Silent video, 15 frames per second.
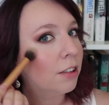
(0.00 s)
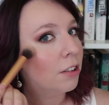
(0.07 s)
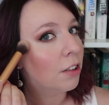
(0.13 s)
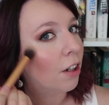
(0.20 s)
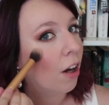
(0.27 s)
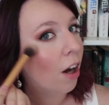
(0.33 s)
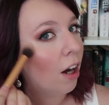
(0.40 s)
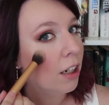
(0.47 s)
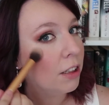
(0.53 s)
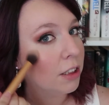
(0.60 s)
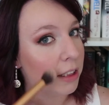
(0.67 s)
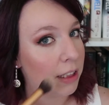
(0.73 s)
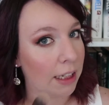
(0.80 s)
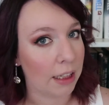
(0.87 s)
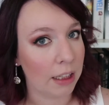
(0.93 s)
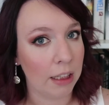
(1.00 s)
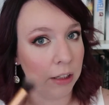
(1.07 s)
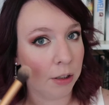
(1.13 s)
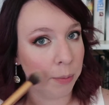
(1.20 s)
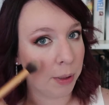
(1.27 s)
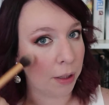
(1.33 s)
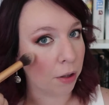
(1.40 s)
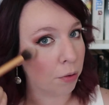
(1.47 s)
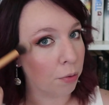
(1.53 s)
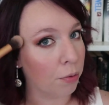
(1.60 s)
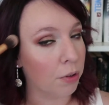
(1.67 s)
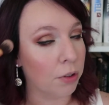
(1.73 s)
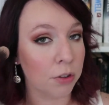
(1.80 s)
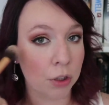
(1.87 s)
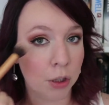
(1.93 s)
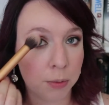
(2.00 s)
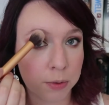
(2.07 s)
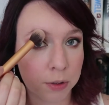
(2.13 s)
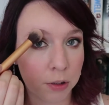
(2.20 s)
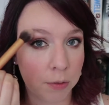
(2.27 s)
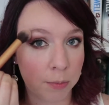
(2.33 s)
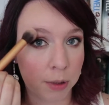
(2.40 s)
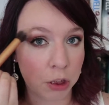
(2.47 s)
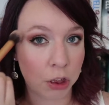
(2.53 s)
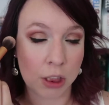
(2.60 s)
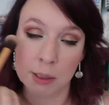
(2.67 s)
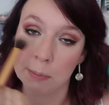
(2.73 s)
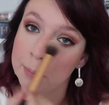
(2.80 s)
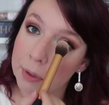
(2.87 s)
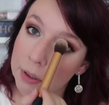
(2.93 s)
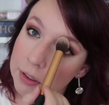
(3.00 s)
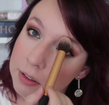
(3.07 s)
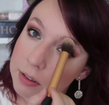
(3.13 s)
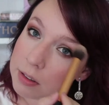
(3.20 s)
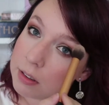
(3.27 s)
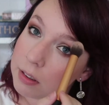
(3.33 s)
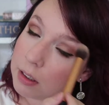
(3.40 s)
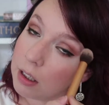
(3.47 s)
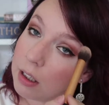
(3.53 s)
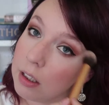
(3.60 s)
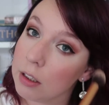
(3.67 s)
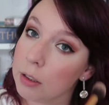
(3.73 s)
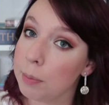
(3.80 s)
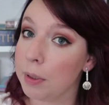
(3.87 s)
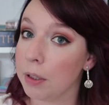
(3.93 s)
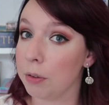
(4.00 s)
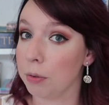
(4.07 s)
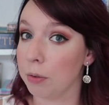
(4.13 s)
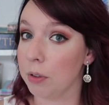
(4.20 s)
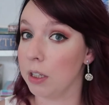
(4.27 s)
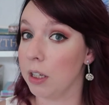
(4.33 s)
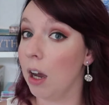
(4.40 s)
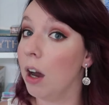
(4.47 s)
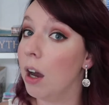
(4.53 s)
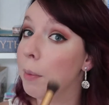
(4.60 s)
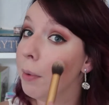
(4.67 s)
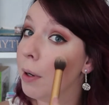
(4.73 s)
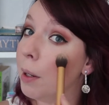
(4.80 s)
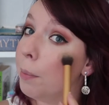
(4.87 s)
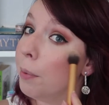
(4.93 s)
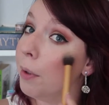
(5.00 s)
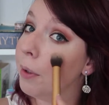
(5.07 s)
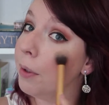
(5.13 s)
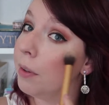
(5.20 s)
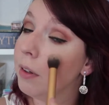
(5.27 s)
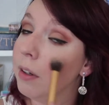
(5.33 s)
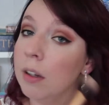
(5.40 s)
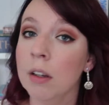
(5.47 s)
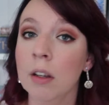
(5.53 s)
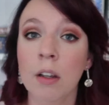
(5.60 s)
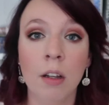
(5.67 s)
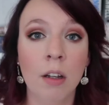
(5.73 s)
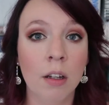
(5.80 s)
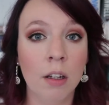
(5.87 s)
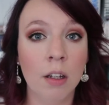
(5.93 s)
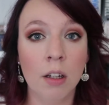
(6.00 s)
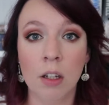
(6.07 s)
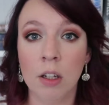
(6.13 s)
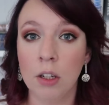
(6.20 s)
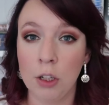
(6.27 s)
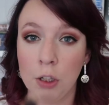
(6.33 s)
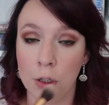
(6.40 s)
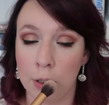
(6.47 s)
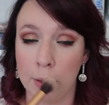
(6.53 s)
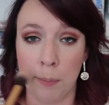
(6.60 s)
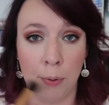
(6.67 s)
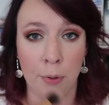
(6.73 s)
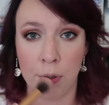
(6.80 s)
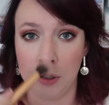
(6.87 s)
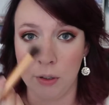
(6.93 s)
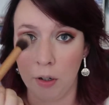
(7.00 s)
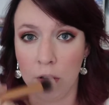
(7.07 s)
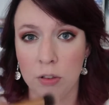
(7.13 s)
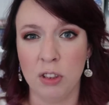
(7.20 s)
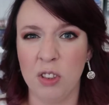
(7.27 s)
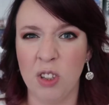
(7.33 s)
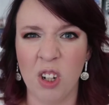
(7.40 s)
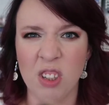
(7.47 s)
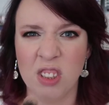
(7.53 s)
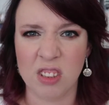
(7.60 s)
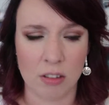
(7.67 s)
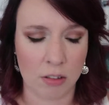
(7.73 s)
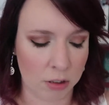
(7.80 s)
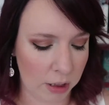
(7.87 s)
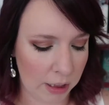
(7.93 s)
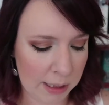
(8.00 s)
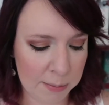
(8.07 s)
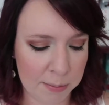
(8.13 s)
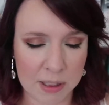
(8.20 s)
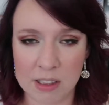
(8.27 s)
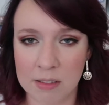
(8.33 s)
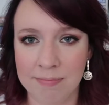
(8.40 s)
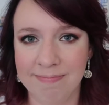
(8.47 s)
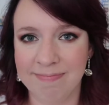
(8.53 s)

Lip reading: So I just take a little bit through the tops of my cheekbones, a little bit through the eyebrow bone. You can put it on your nose and on your lips.